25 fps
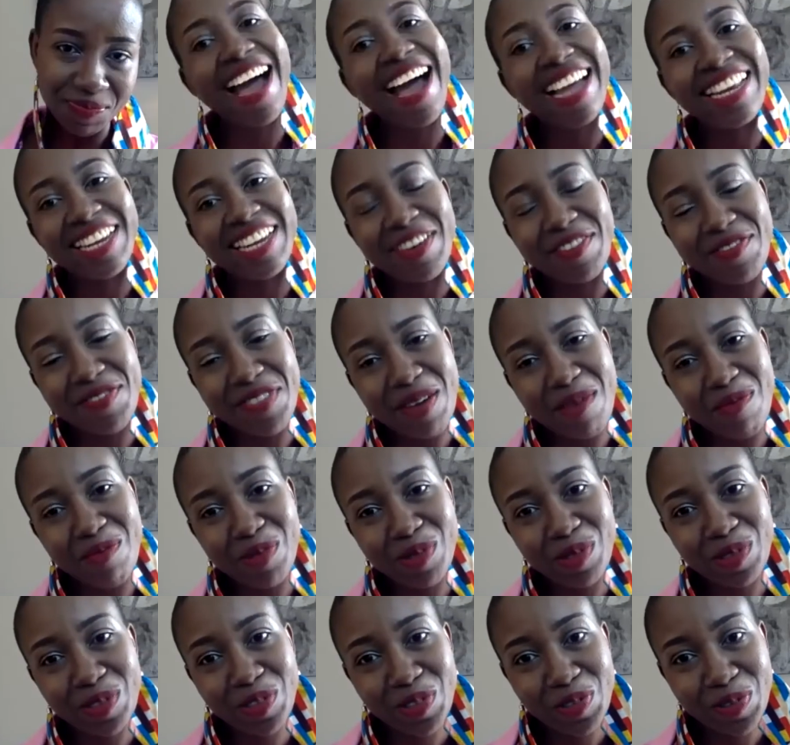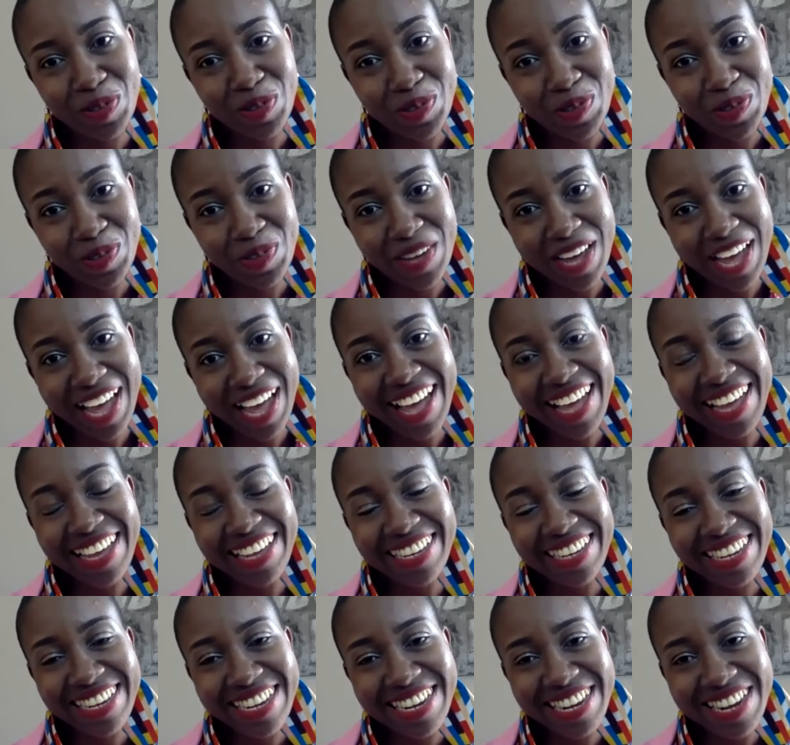I love that book too.
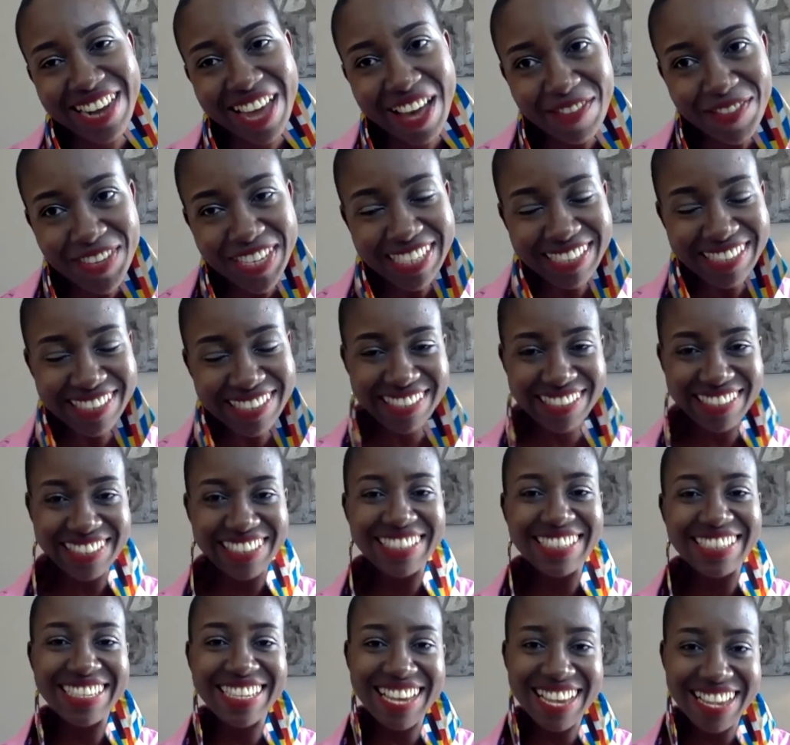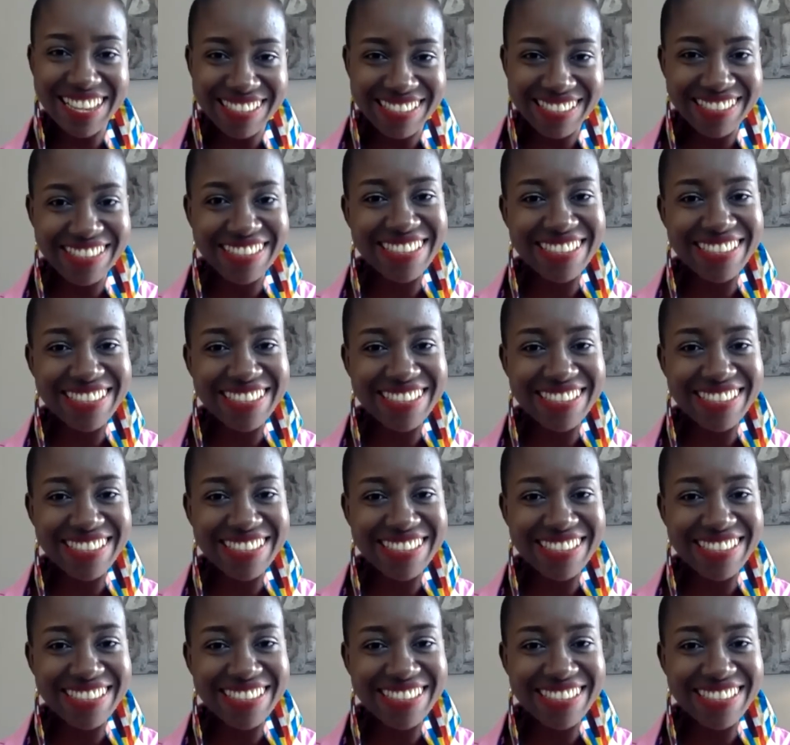I love it. Yes.